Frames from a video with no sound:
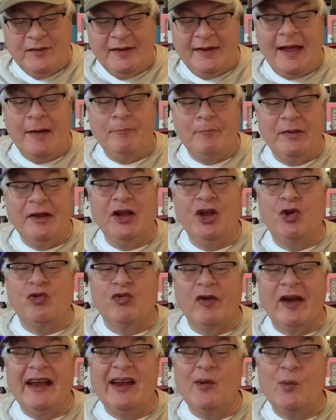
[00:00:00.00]
can be
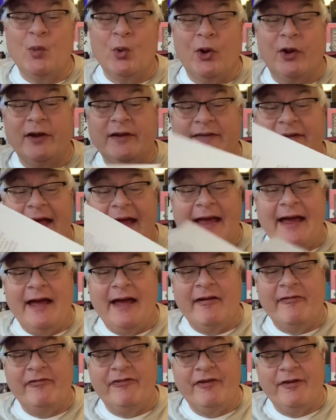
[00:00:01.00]
great work to
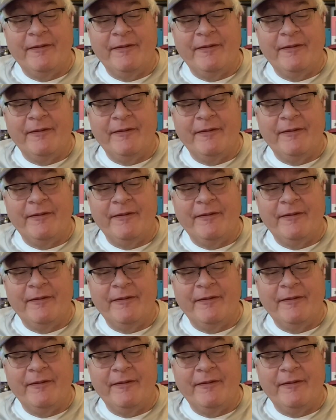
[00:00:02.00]
have.